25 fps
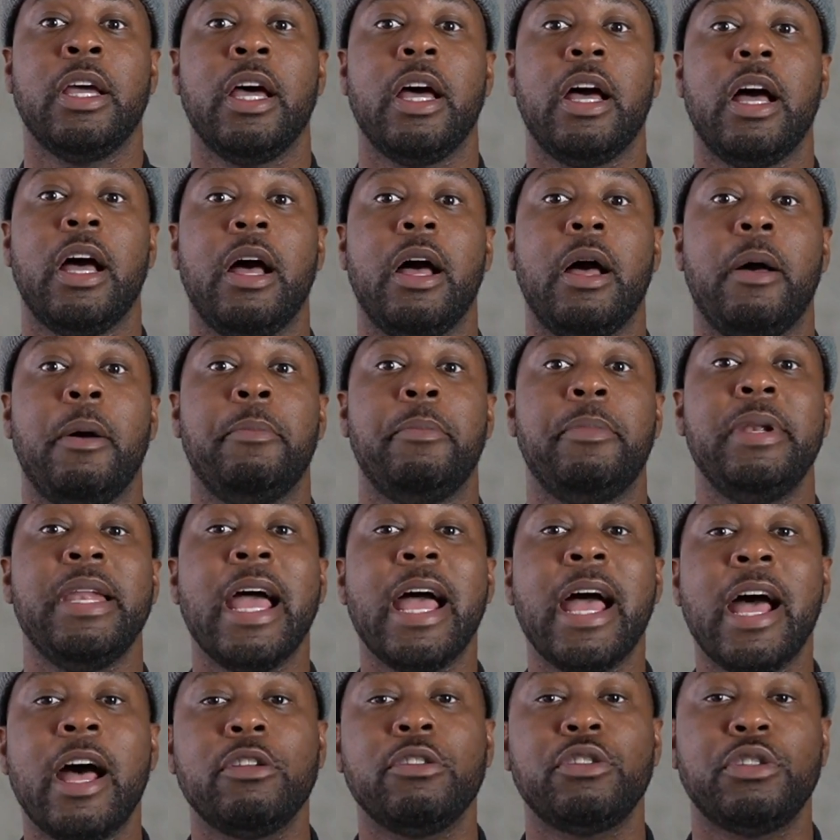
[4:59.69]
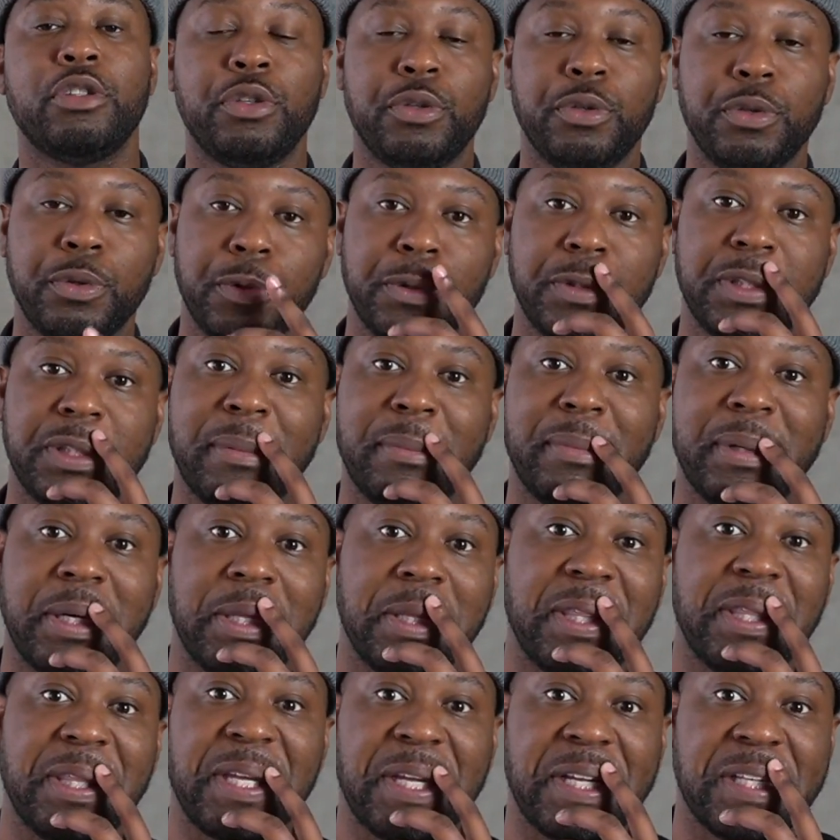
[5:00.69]
Now to some of the
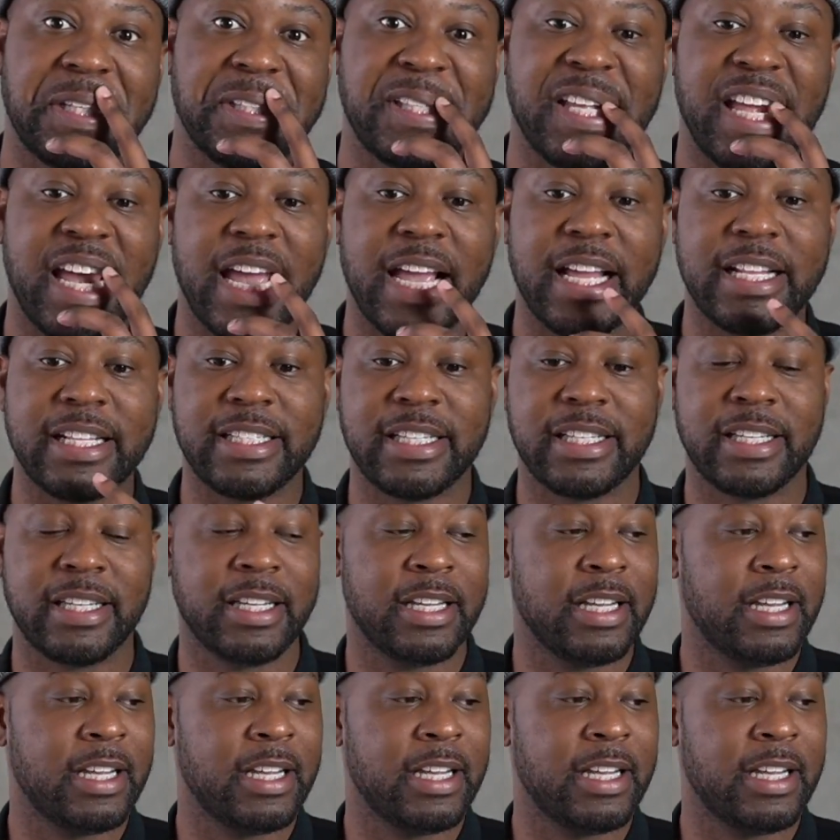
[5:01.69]
things that